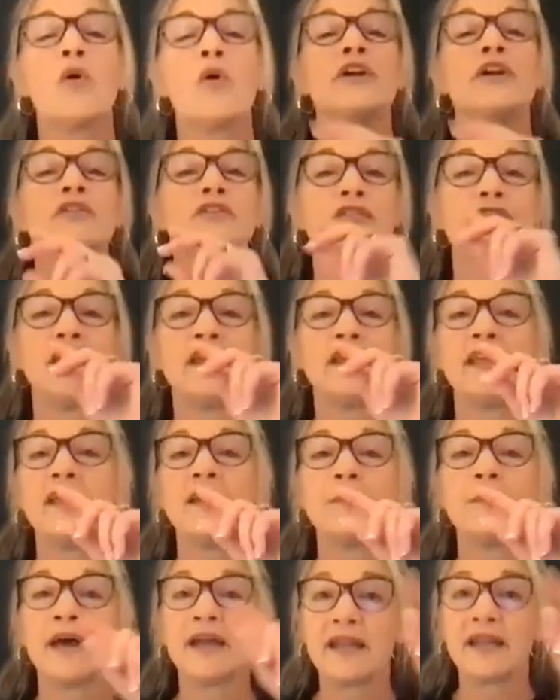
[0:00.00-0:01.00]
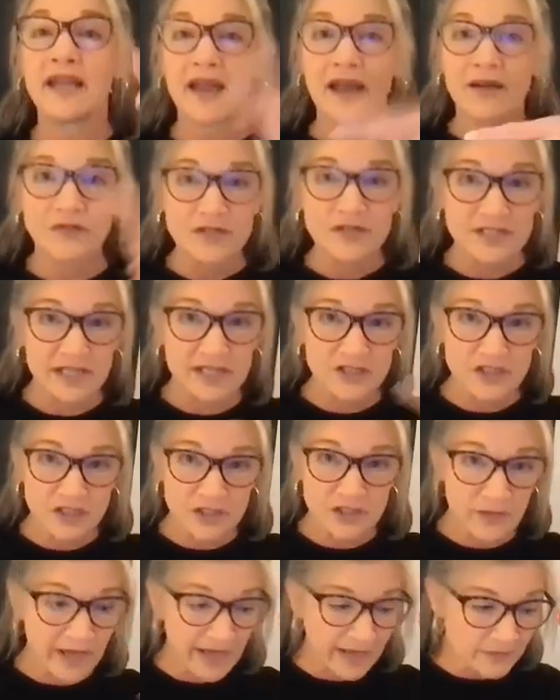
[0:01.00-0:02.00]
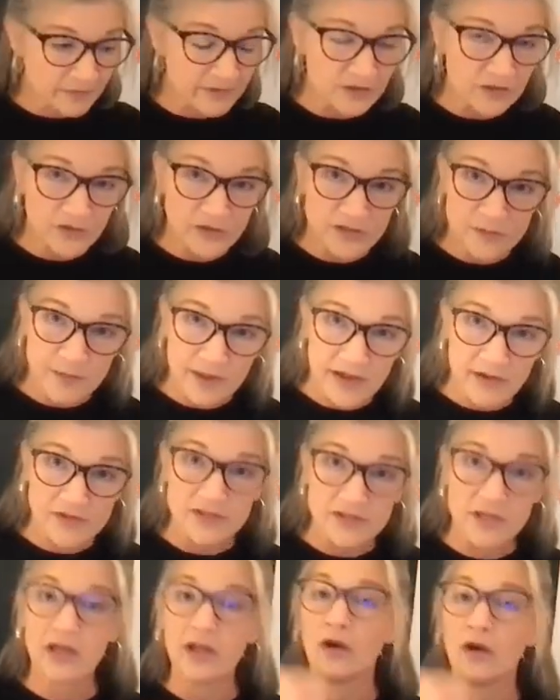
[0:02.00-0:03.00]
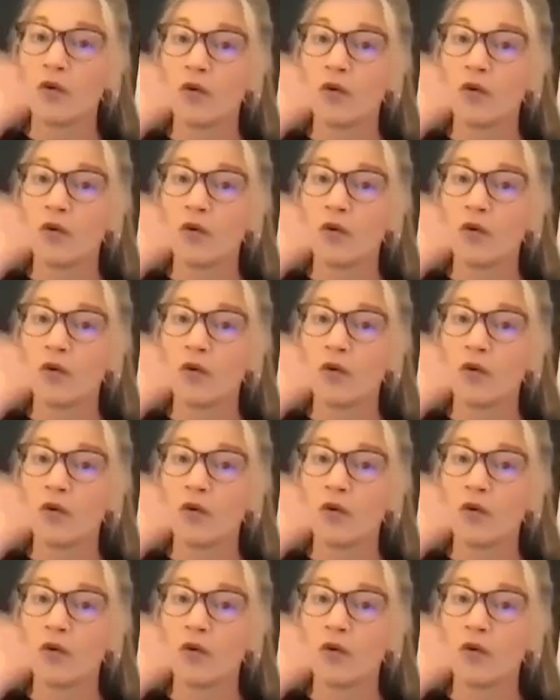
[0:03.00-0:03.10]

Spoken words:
or you're thinking about a conversation you had with your spouse,